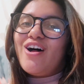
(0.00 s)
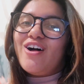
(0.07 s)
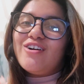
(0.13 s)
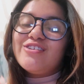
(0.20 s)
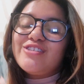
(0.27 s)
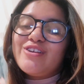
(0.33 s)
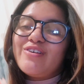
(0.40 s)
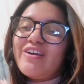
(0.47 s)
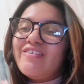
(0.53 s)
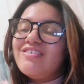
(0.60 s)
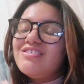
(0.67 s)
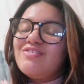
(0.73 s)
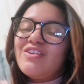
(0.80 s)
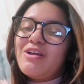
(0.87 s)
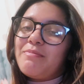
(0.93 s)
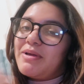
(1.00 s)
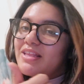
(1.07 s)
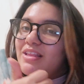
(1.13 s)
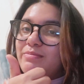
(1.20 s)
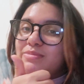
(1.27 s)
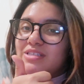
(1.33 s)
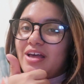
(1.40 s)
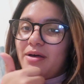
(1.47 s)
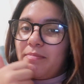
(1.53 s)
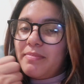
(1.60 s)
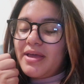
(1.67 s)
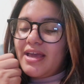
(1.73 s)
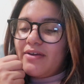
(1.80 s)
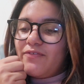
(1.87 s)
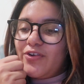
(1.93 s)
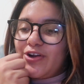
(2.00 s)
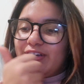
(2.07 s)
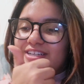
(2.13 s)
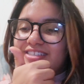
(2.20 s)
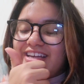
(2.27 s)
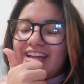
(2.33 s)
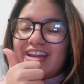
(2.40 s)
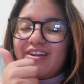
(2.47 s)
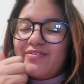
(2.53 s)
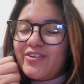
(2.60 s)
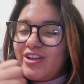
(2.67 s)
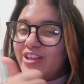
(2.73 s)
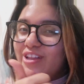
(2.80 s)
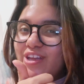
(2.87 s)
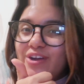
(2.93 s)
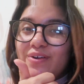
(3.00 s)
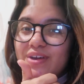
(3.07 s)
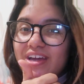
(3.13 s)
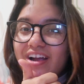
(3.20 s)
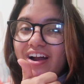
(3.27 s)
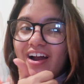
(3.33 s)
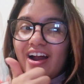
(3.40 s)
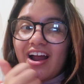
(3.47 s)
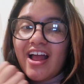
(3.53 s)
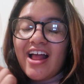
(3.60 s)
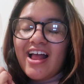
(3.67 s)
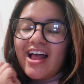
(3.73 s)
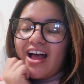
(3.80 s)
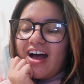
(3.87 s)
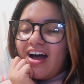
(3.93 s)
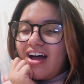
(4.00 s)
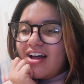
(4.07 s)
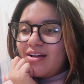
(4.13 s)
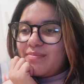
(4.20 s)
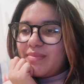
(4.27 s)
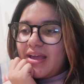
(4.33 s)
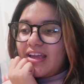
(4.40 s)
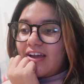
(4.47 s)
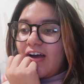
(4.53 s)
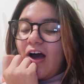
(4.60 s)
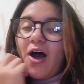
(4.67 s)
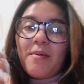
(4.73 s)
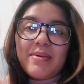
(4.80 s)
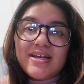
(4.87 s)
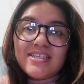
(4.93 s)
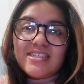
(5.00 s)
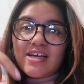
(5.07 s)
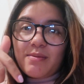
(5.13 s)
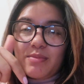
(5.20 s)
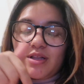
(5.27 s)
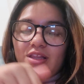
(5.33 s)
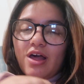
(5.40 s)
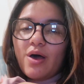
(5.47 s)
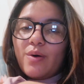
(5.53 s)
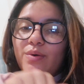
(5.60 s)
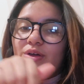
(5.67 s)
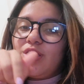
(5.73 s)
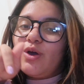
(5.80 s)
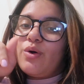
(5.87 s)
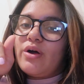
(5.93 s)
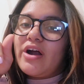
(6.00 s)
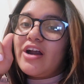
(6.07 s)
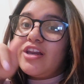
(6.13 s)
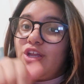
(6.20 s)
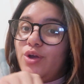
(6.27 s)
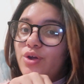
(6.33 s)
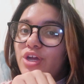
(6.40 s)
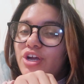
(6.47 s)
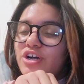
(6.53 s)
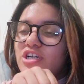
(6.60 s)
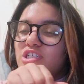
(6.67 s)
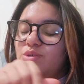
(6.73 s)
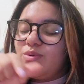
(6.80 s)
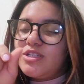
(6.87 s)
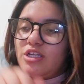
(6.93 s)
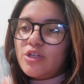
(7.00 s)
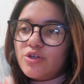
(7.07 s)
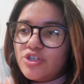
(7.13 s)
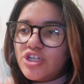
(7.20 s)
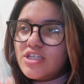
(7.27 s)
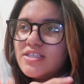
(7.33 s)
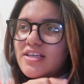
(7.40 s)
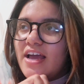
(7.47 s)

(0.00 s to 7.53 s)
Also give this video a big thumbs up if you're excited for the new year um, and comment down below your new year's resolutions.